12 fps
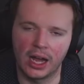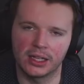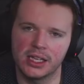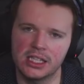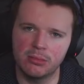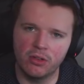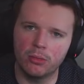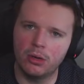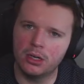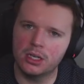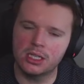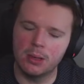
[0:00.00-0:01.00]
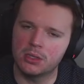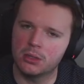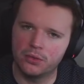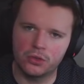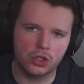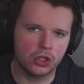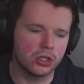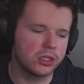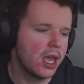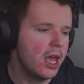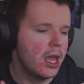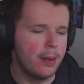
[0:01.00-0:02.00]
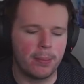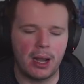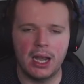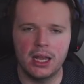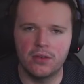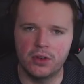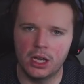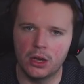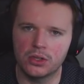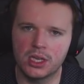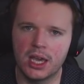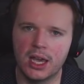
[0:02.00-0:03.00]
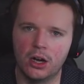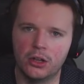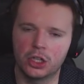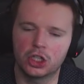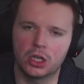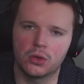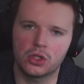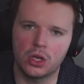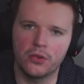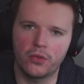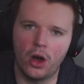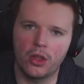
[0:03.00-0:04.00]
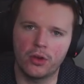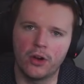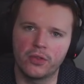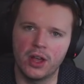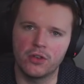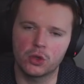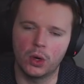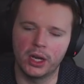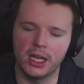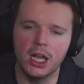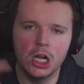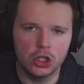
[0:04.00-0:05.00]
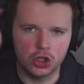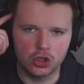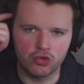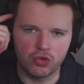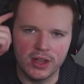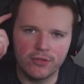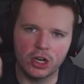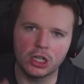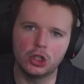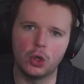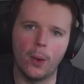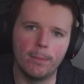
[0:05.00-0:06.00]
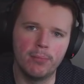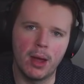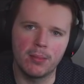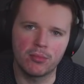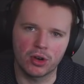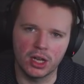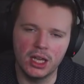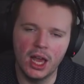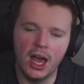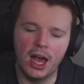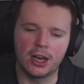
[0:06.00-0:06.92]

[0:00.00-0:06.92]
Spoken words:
These are my reminder tips that we've discussed in plenty of videos here on the channel so far throughout FIFA 20 to just refresh your memory and